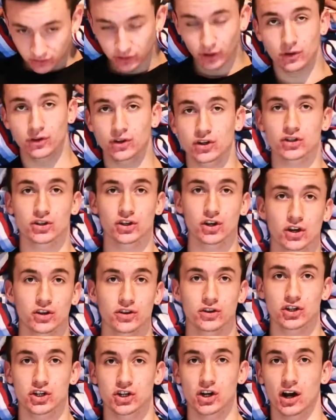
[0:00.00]
So
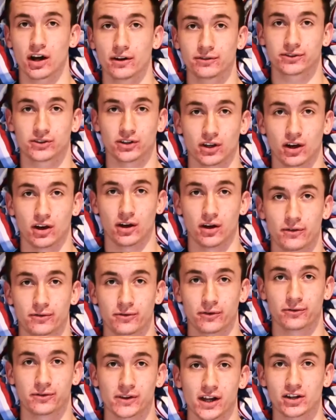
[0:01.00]
the shafts of
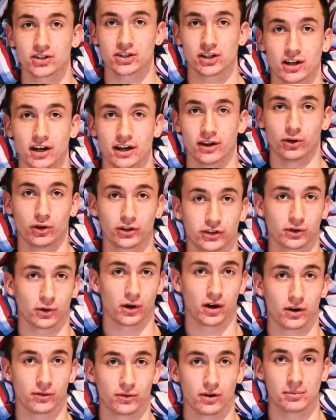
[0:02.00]
flashing light also
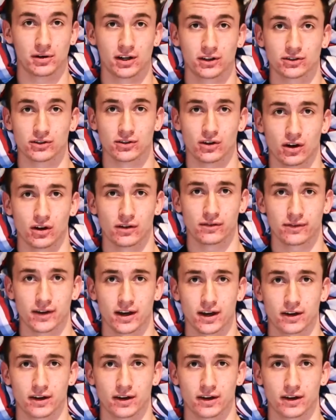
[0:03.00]
are reminiscent of